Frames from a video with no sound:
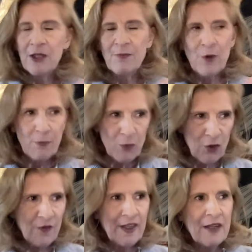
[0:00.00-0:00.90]

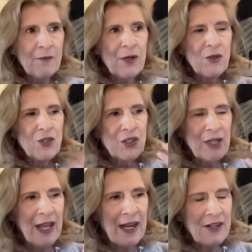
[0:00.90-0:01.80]
remove the
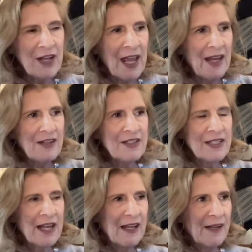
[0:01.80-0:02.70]
emotion and and
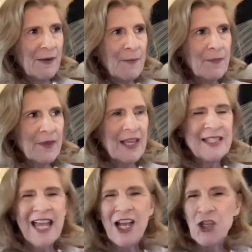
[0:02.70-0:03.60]
um,
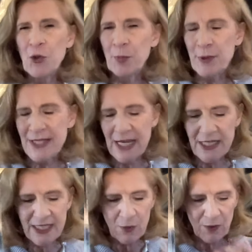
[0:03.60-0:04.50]
it's how you're
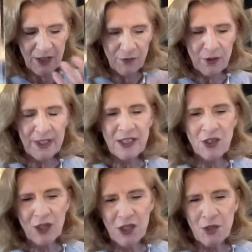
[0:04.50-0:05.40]
presenting whatever it is
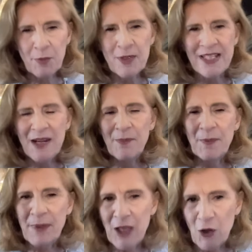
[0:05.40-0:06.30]
you're going to present
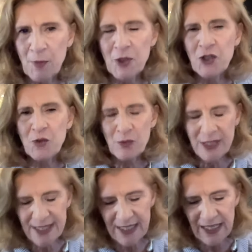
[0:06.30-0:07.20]
but be open to
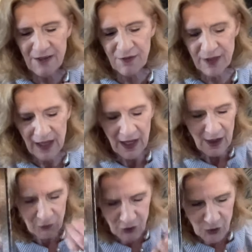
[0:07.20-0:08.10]
receive
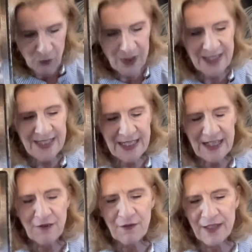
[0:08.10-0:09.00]
to
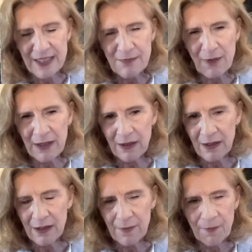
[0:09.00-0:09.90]
receive this month